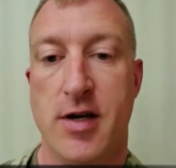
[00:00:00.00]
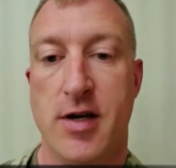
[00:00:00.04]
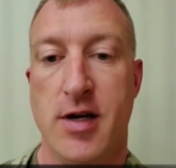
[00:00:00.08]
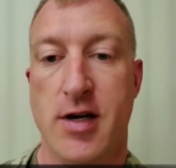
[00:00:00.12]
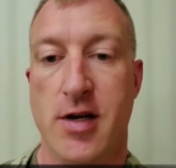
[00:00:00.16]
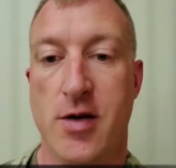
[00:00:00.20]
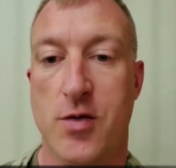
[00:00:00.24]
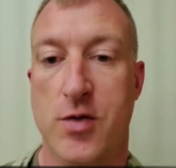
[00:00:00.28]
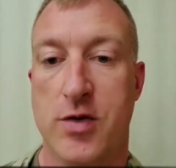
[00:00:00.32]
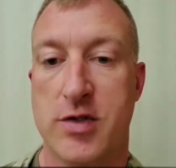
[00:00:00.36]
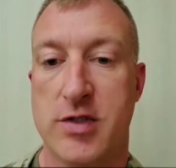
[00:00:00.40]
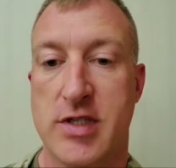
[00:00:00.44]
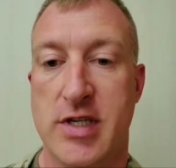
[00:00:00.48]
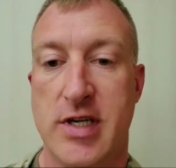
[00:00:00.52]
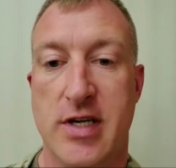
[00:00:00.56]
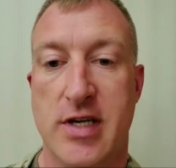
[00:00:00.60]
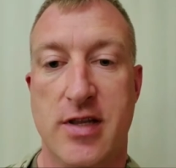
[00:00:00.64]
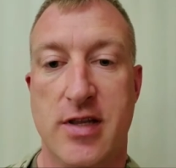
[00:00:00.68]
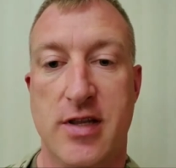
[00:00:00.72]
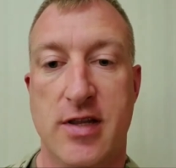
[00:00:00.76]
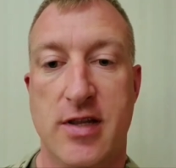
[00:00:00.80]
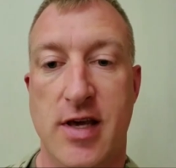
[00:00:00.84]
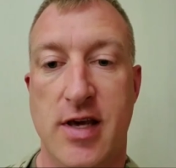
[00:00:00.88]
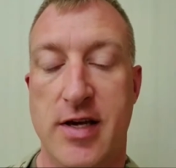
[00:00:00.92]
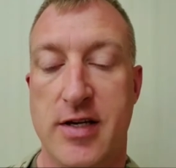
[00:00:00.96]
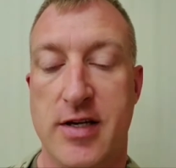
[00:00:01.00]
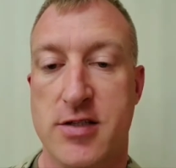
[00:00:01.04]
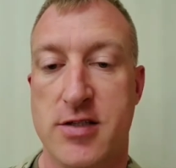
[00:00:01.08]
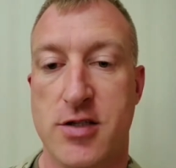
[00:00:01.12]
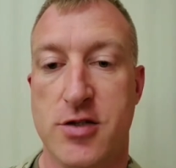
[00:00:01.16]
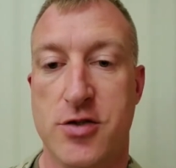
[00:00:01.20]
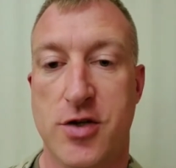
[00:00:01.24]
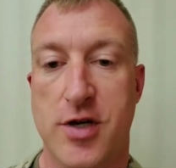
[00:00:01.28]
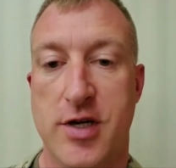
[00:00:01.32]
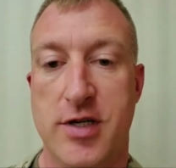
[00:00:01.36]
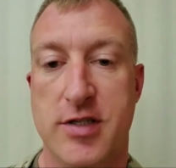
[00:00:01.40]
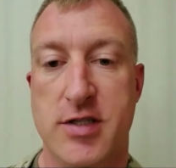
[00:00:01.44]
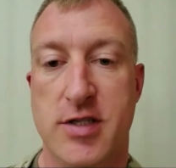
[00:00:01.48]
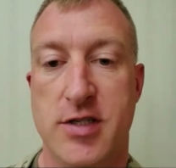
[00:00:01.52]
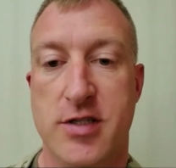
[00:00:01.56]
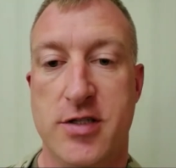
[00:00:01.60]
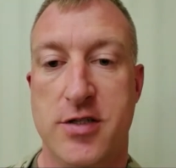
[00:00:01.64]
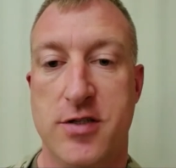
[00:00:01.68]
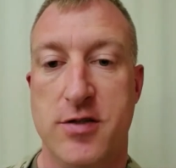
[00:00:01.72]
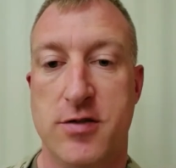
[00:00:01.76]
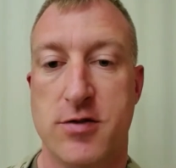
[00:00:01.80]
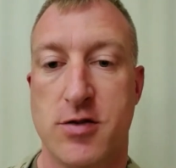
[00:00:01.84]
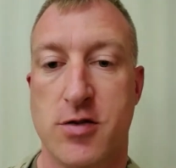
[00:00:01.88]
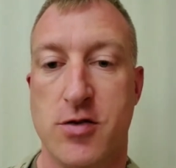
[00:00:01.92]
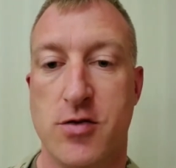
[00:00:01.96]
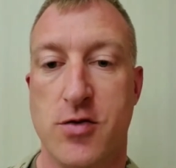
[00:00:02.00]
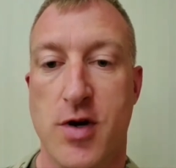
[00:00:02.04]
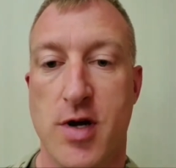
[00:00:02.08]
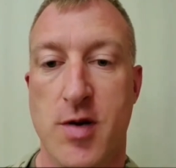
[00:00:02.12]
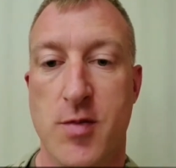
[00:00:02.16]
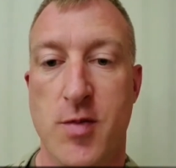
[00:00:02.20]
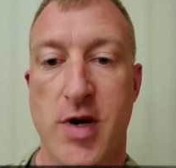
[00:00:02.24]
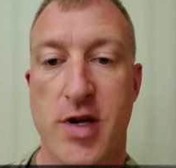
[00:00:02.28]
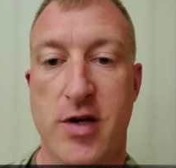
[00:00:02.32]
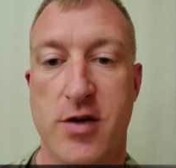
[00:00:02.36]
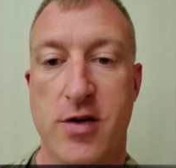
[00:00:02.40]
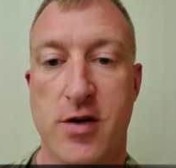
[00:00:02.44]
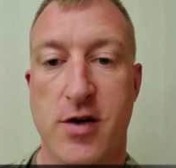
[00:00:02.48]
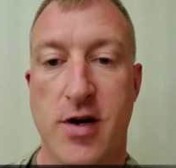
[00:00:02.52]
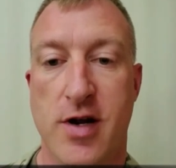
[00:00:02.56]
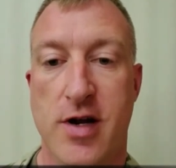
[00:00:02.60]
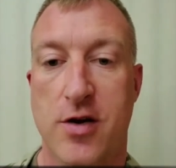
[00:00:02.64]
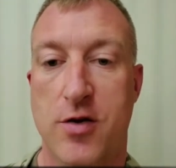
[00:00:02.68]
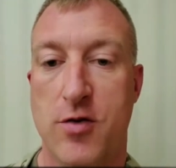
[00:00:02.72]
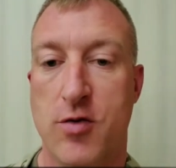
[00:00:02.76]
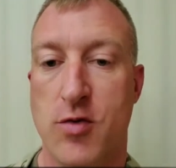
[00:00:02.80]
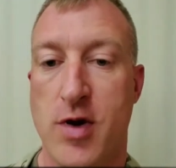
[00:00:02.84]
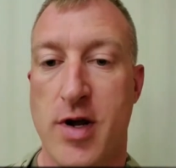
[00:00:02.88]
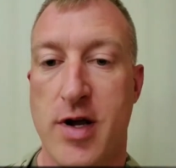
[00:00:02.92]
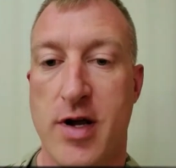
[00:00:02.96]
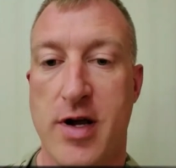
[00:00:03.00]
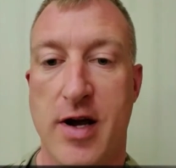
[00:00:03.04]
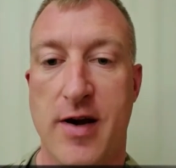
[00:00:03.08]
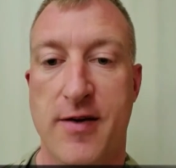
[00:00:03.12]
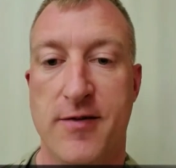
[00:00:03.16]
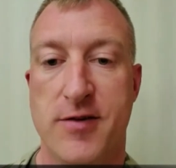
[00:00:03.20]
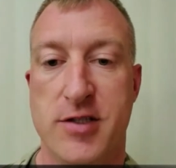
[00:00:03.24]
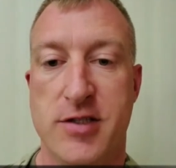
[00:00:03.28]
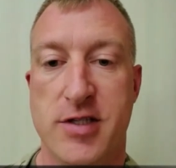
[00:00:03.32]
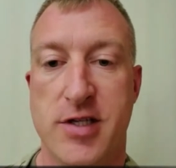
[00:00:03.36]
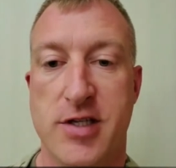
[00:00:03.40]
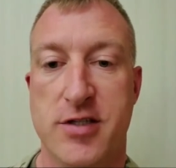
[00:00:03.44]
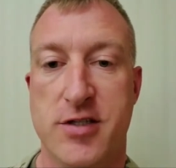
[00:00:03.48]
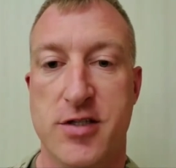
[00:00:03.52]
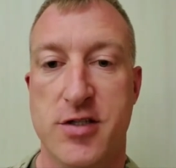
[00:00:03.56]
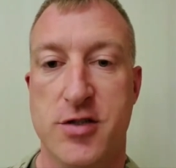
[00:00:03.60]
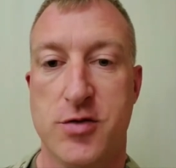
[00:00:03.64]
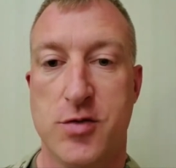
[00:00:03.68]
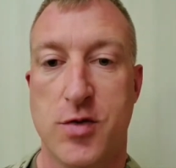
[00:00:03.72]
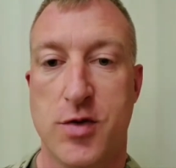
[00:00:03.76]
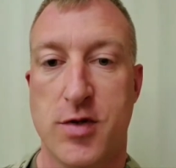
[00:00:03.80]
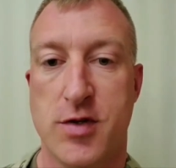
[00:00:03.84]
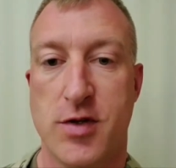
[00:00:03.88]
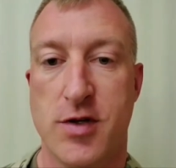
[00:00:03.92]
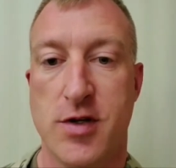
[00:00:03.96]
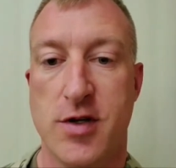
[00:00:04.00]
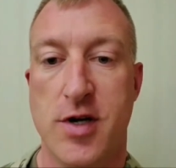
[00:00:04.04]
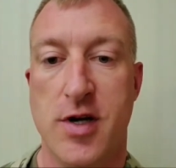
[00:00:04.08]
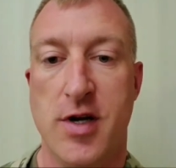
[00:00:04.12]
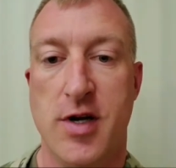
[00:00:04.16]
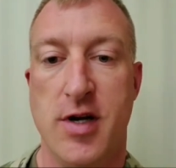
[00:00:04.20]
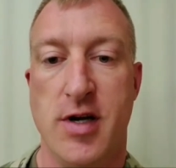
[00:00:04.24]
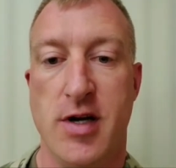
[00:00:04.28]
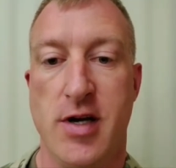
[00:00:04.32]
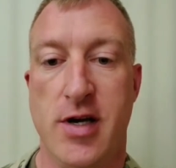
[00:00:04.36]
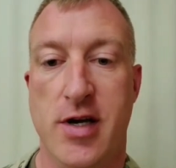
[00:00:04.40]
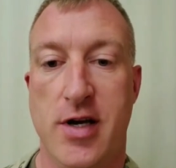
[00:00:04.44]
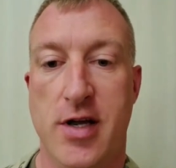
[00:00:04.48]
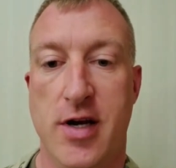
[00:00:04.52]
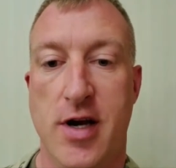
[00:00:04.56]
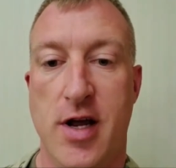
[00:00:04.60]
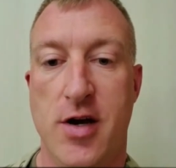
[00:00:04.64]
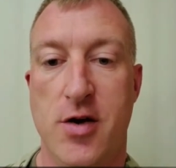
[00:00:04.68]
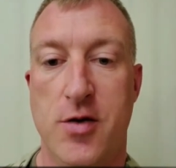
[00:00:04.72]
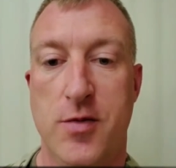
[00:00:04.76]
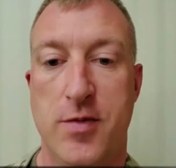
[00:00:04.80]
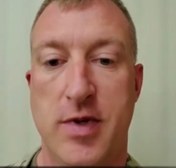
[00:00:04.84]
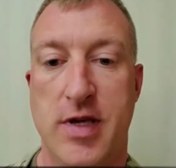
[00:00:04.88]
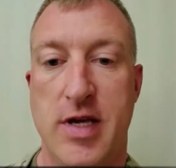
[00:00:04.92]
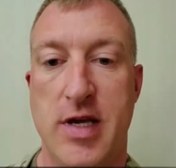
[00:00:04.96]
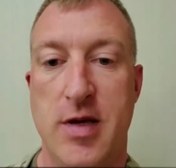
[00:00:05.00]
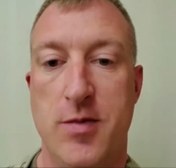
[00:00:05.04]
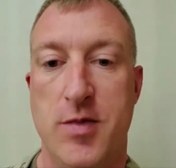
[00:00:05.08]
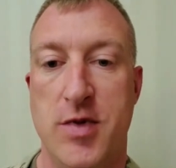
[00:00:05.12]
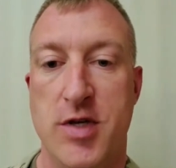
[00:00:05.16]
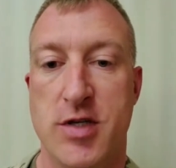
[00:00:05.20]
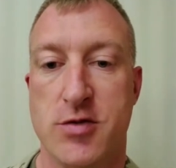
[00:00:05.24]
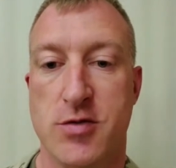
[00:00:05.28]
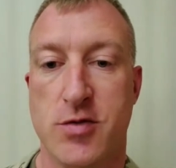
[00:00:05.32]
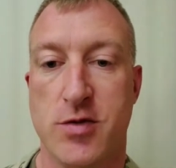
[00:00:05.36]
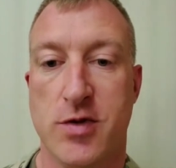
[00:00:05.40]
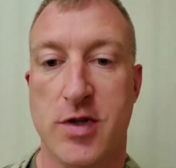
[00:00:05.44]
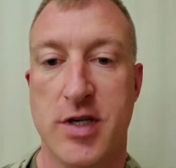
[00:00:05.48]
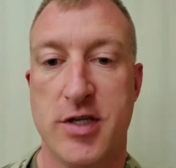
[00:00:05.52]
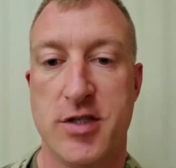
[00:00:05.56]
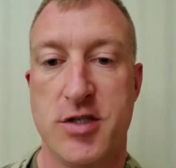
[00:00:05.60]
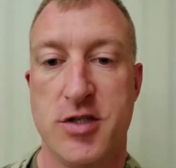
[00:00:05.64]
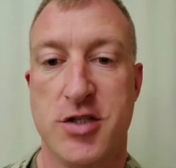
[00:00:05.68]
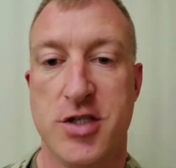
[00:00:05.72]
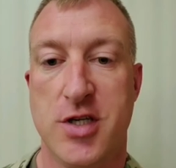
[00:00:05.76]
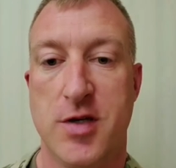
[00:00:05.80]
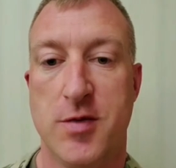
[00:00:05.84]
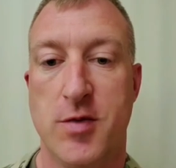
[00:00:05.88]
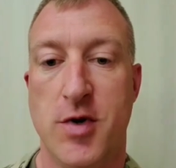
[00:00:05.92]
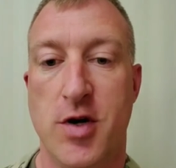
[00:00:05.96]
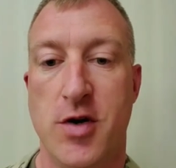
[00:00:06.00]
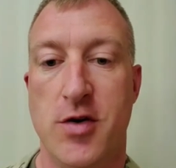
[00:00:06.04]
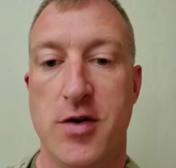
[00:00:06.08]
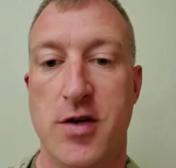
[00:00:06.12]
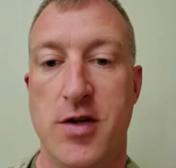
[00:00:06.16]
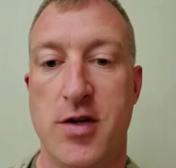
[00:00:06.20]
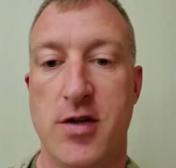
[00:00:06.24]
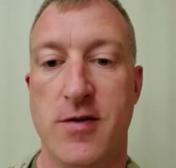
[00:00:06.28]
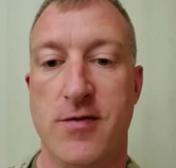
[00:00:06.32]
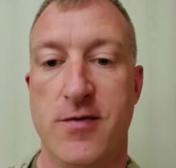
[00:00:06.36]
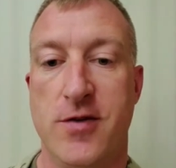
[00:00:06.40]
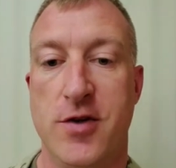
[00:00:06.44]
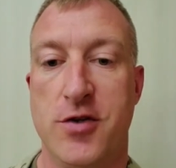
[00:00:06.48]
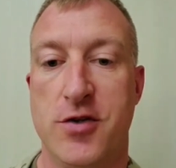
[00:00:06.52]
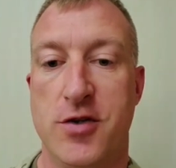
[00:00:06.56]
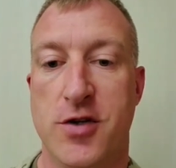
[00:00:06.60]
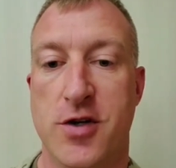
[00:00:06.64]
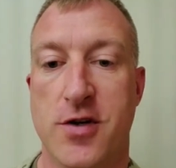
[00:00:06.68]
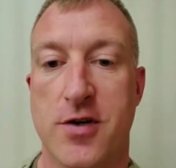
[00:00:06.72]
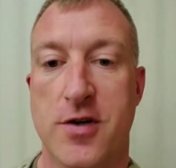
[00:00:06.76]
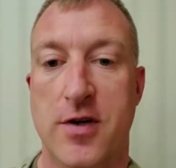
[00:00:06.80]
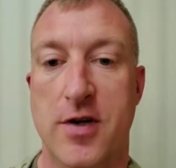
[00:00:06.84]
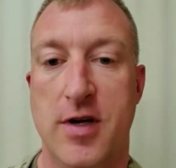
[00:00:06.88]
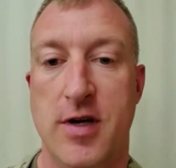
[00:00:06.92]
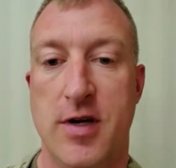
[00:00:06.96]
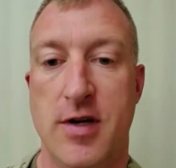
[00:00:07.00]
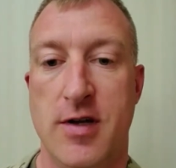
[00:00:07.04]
And once again, thanks to Tracey. She was a great mentor. I had great conversations with her, and I hope to keep this relationship going in the future.